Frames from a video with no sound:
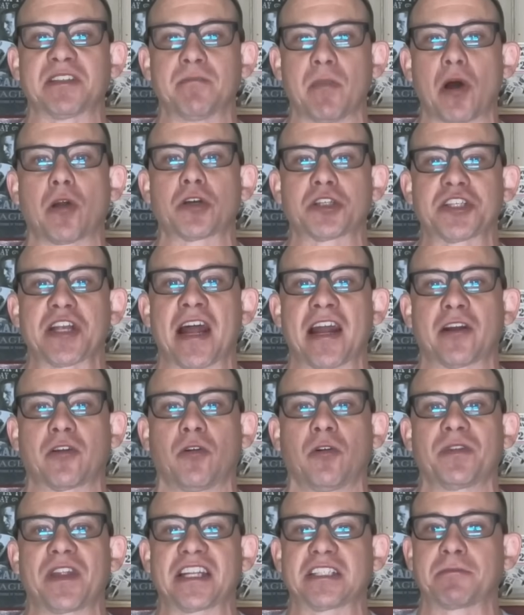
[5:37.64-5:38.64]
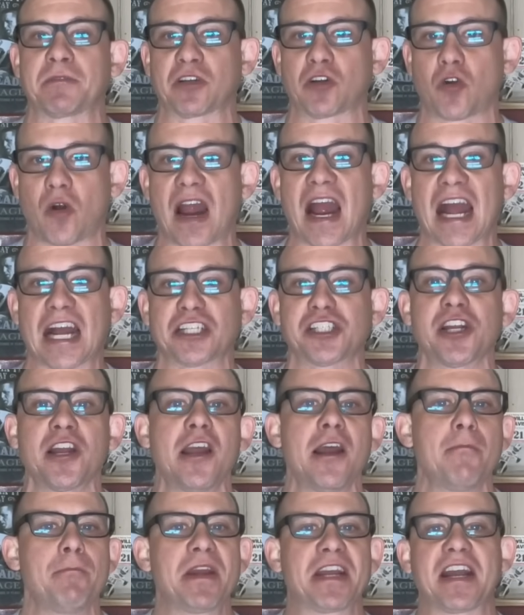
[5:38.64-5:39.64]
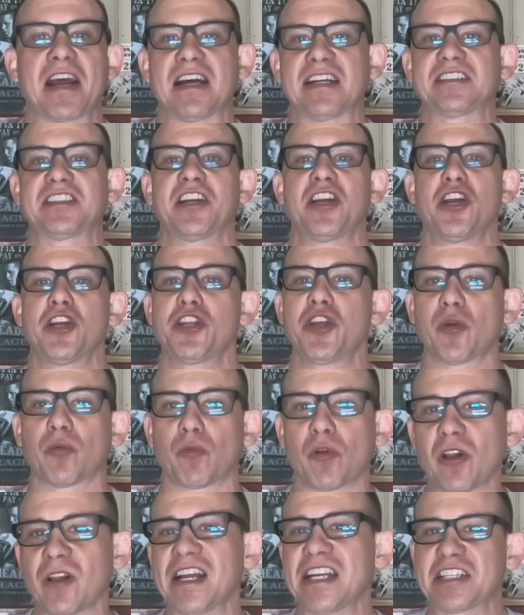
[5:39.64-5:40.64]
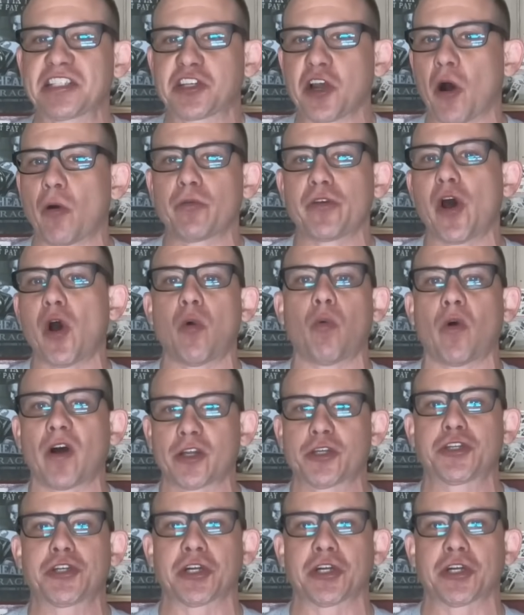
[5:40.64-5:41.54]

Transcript: motorcycle that's been crashed, because you really don't know what you